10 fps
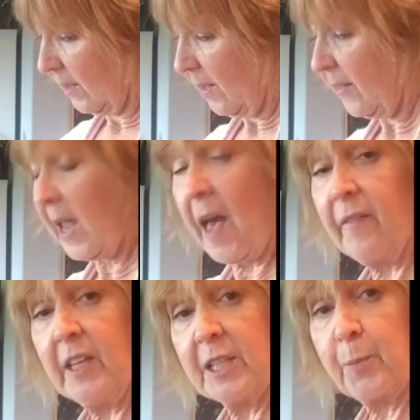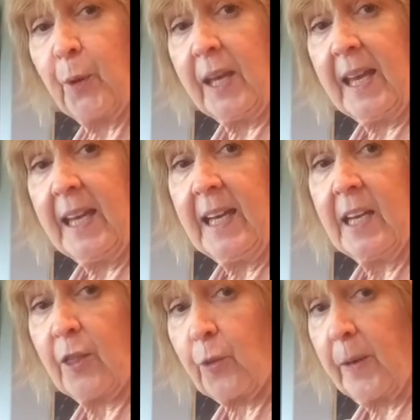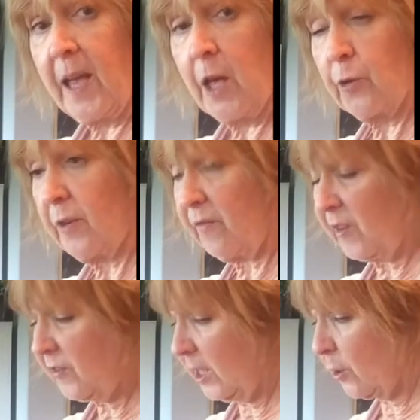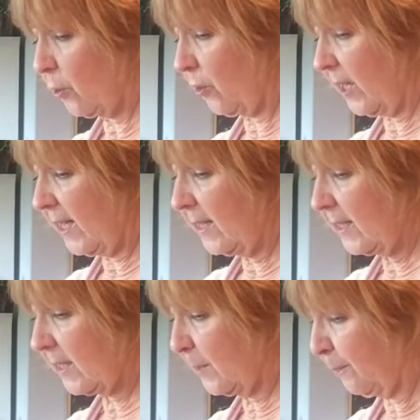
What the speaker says: The oven is preheating at 350 degrees.